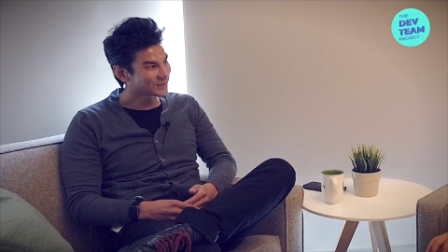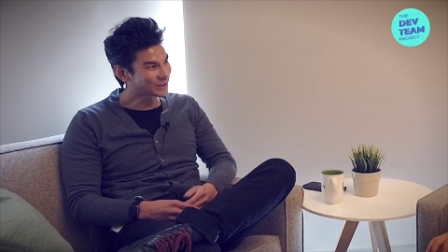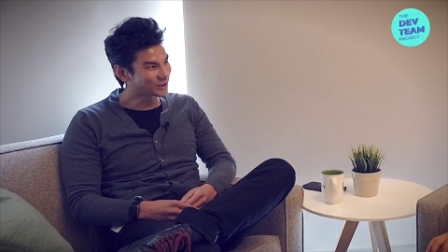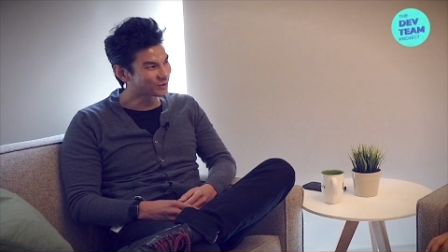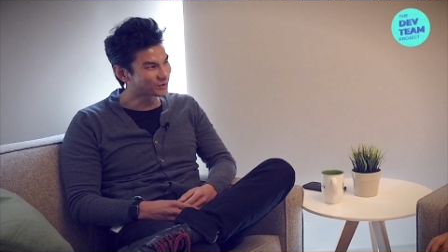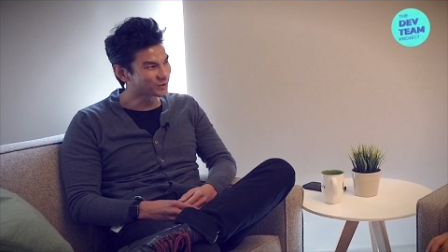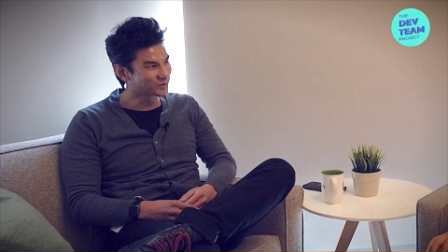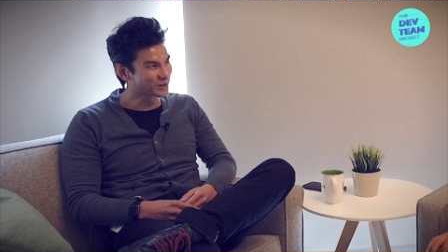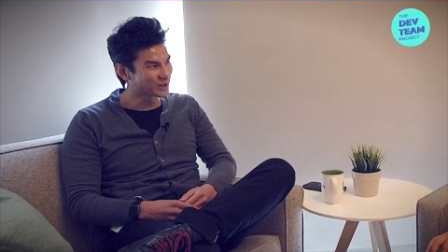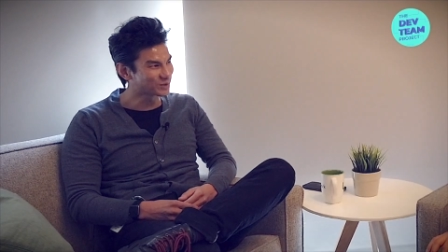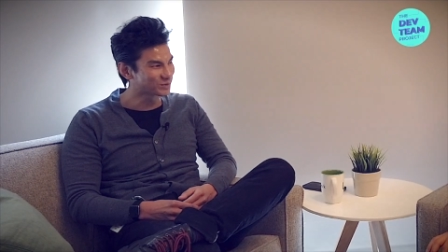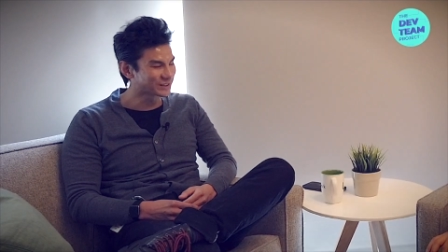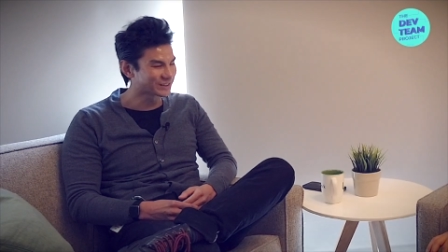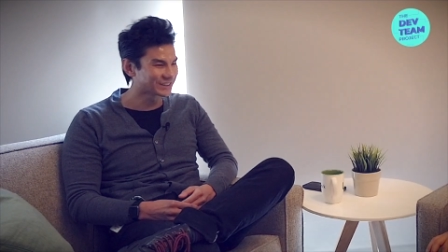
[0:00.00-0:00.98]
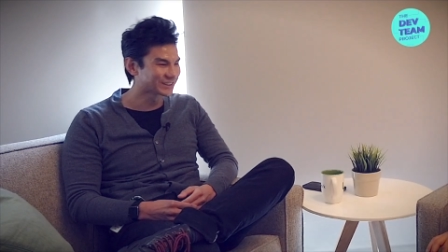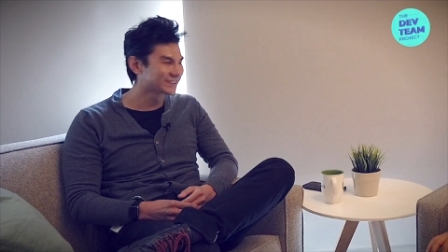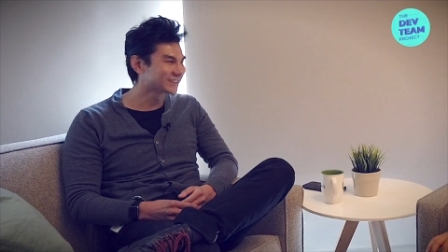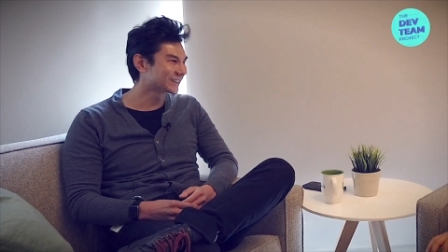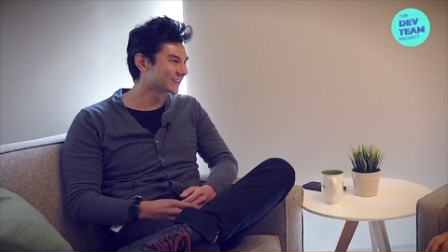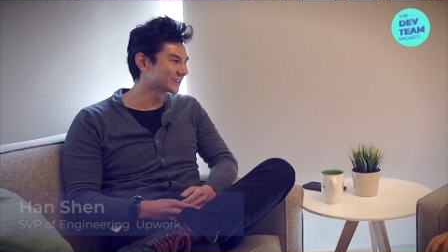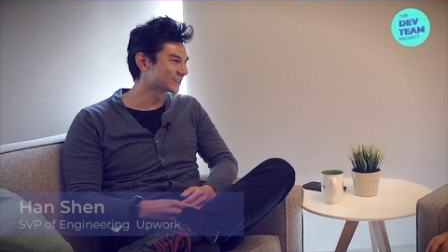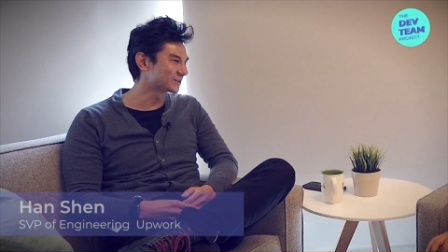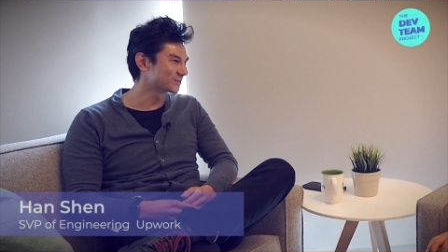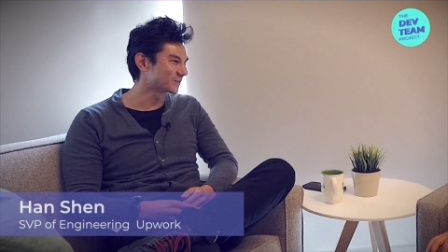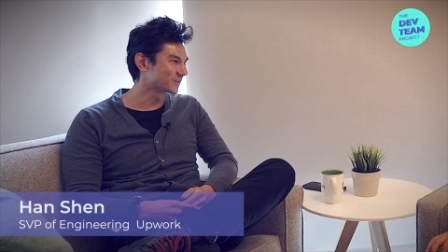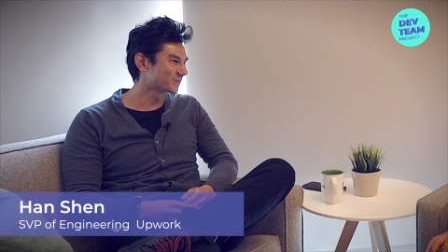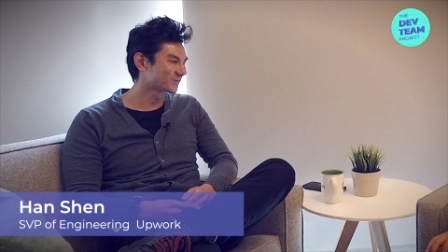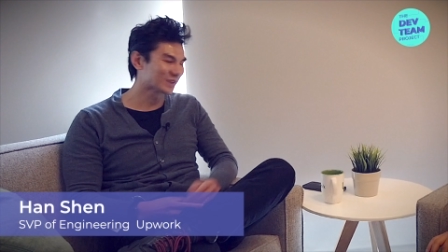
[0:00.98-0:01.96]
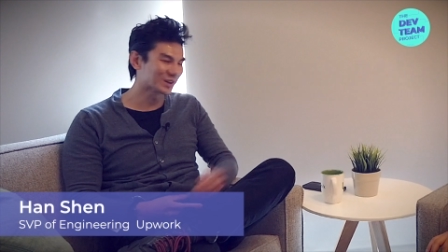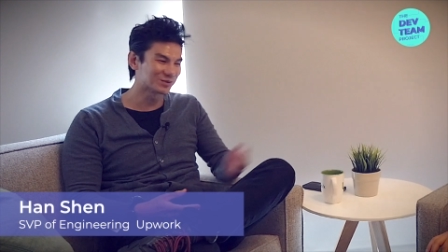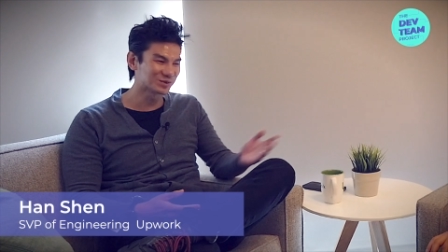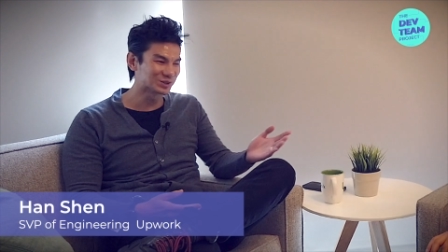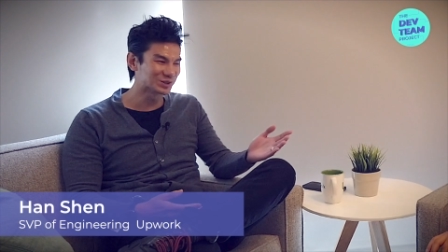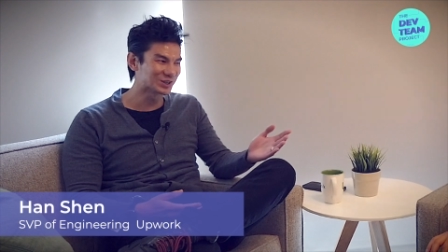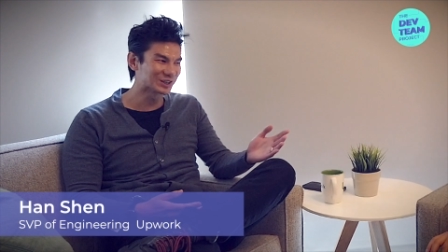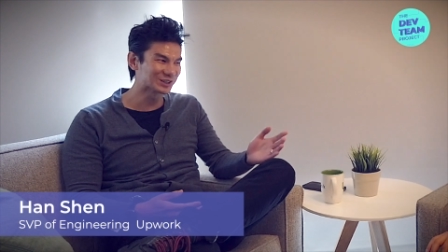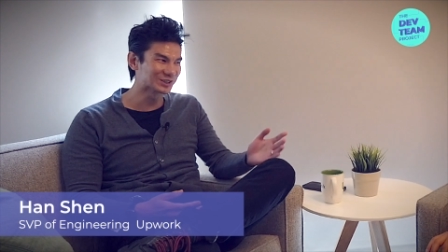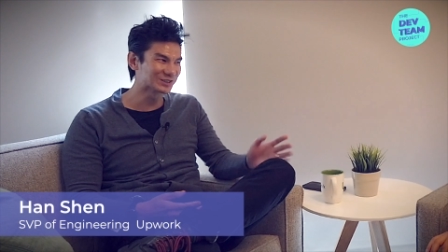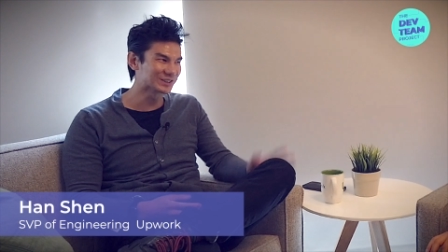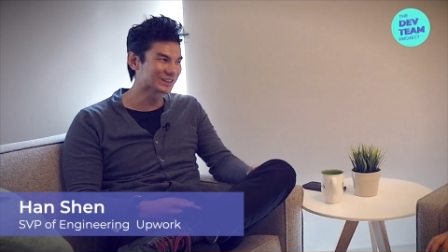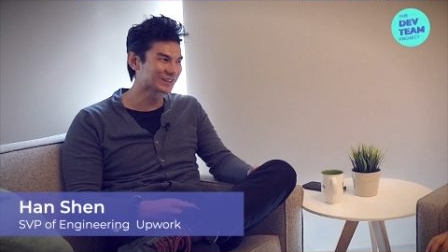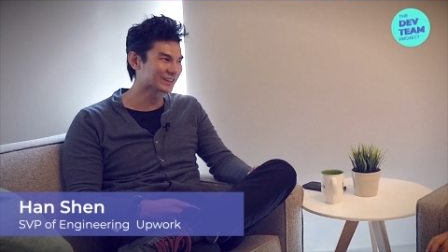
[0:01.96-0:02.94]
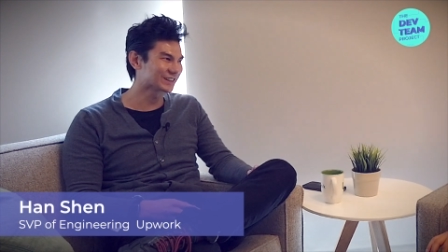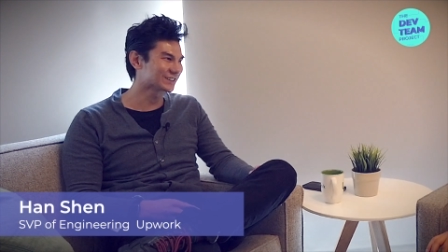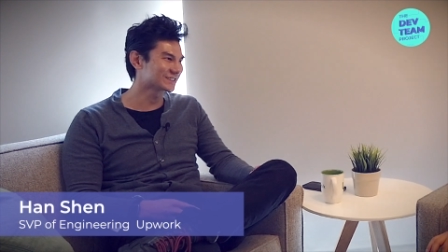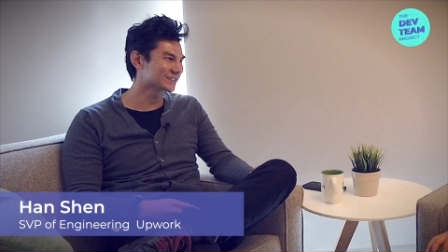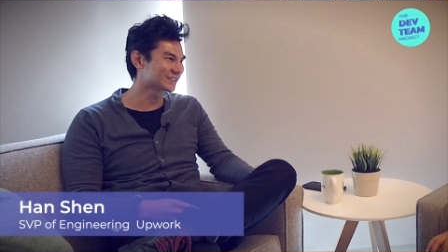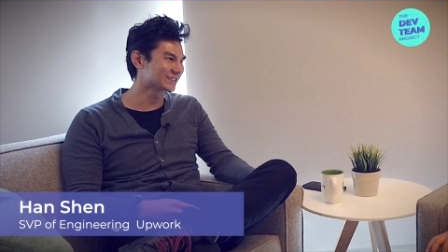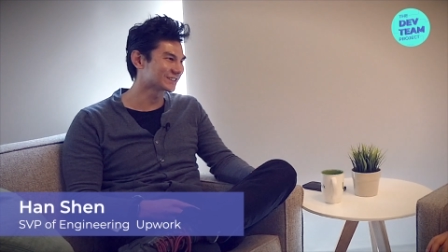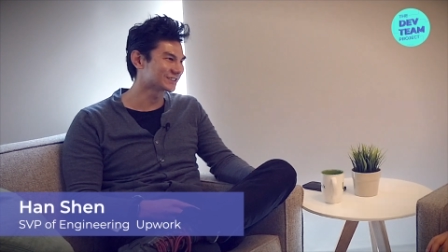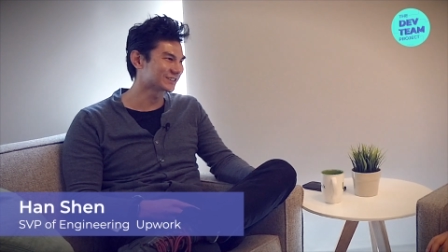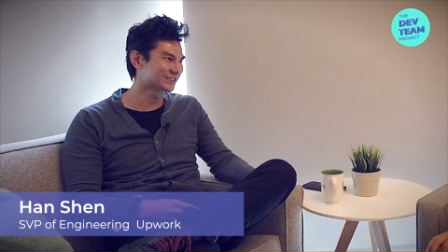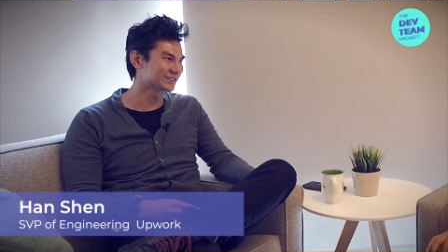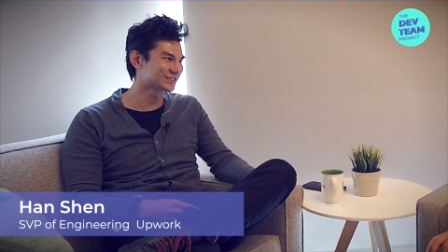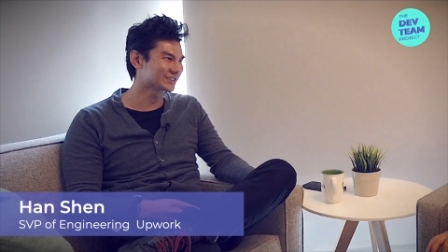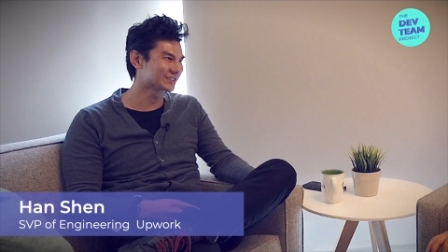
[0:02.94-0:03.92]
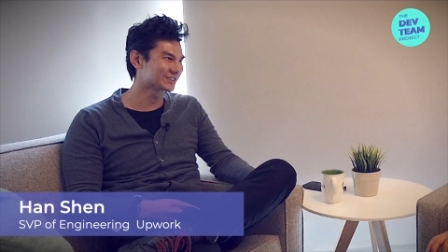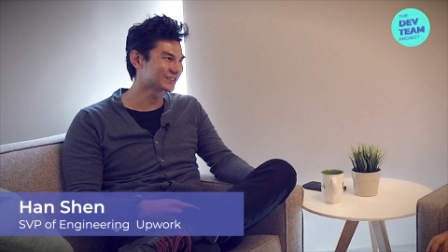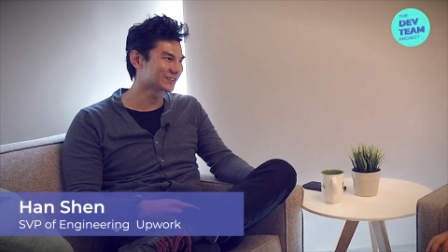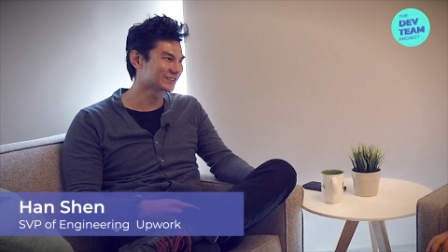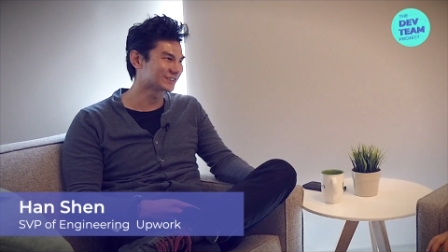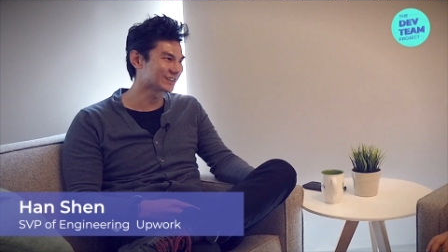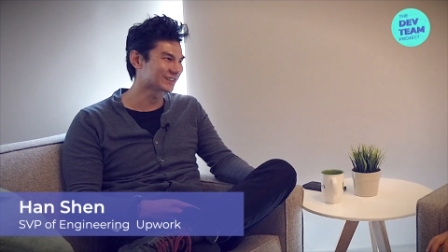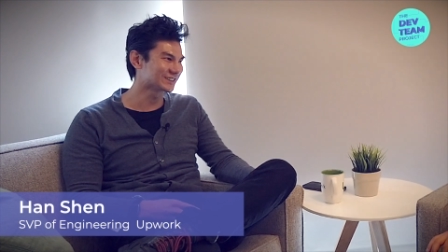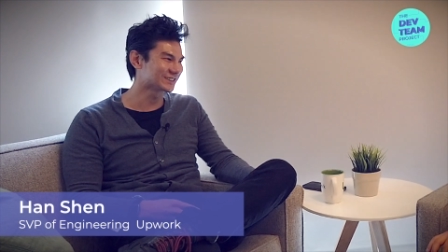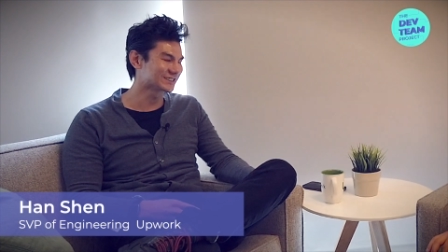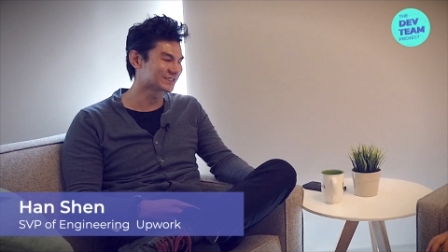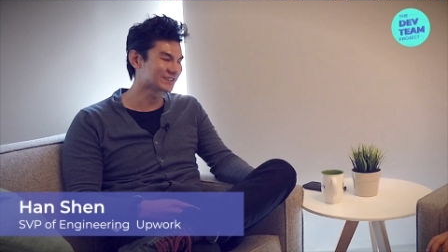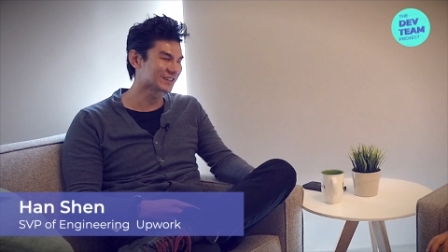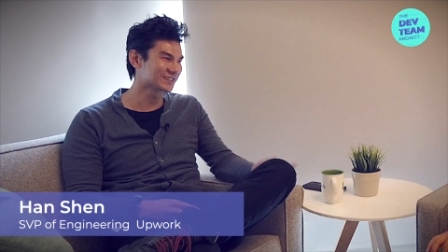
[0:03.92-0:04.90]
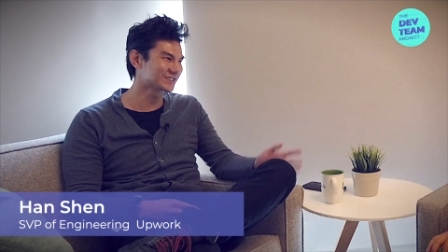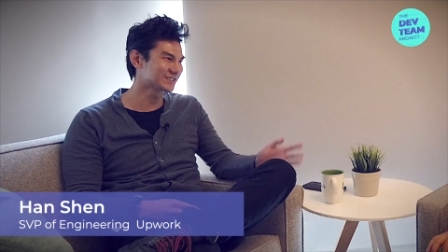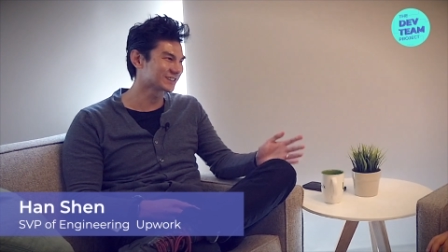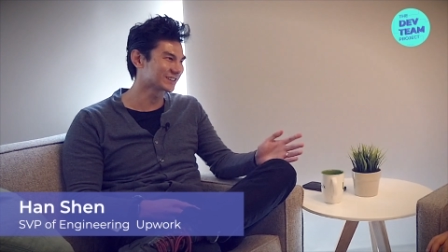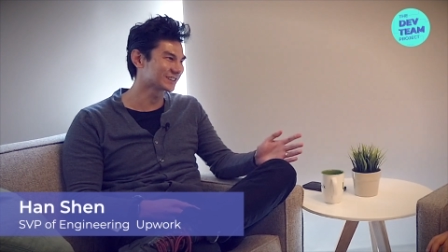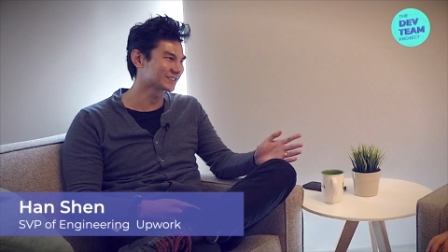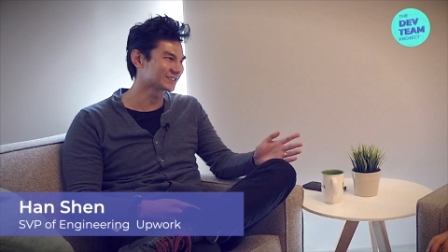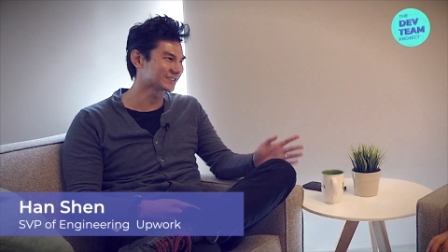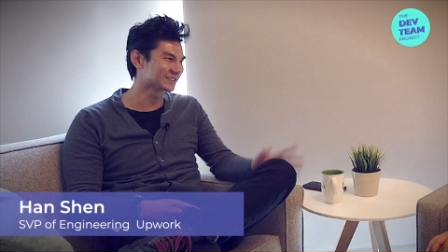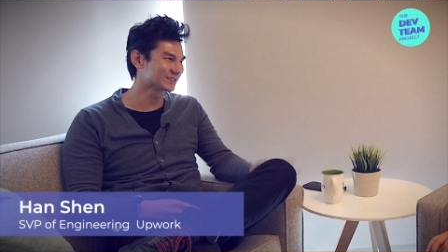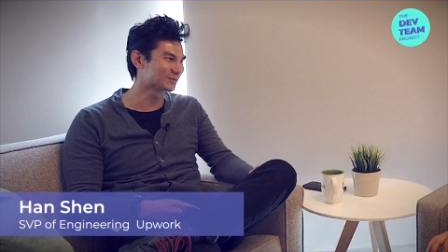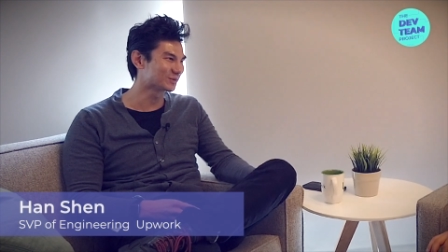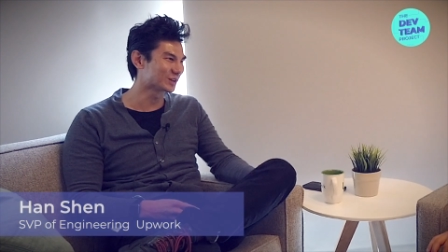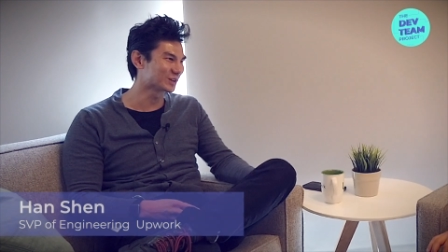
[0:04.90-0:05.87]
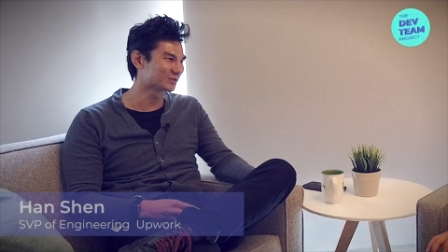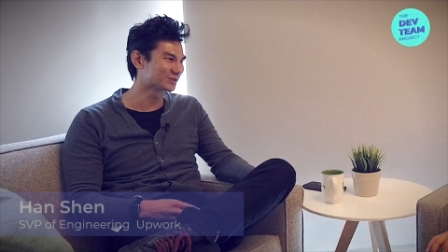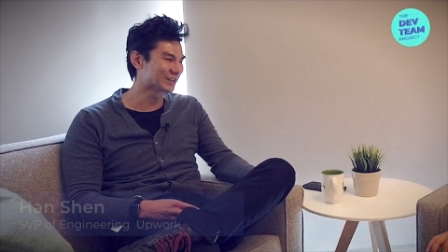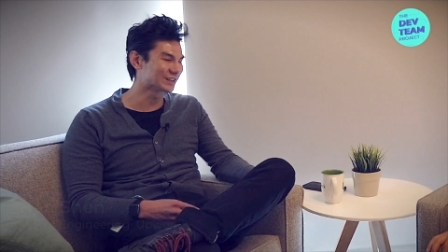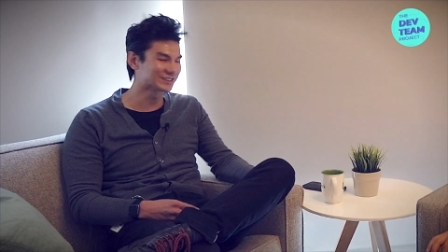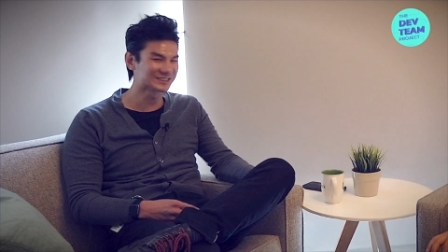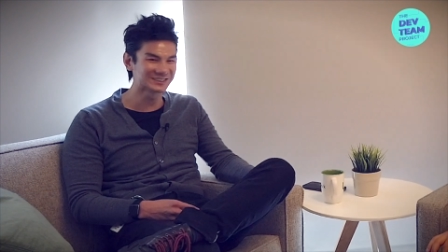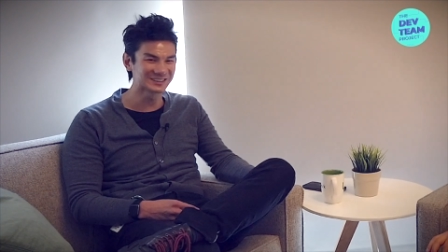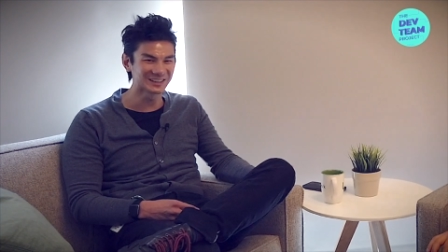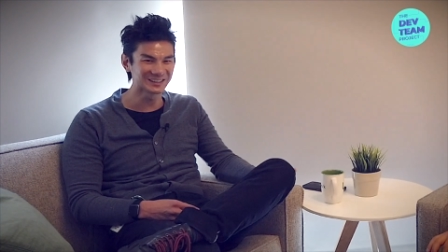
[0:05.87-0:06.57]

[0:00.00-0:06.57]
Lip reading: Thank you for inviting me. I've heard a lot of good things. Darren said a lot of nice things, and I'm very flattered